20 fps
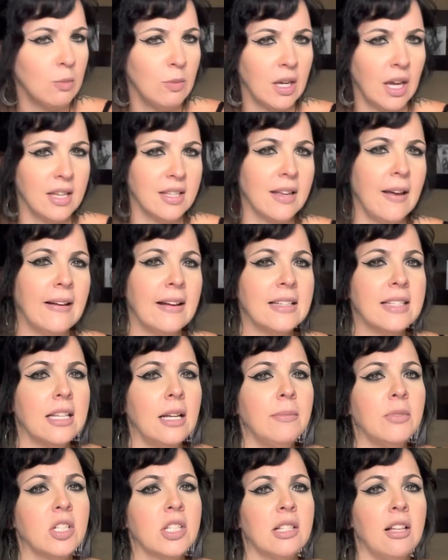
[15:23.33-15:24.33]
me, guys. I guess
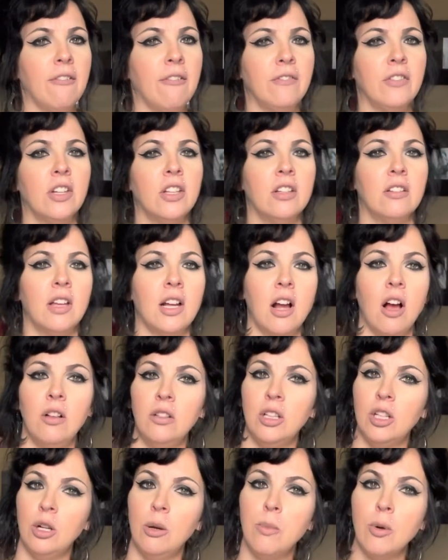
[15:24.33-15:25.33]
I'm just left feeling like a little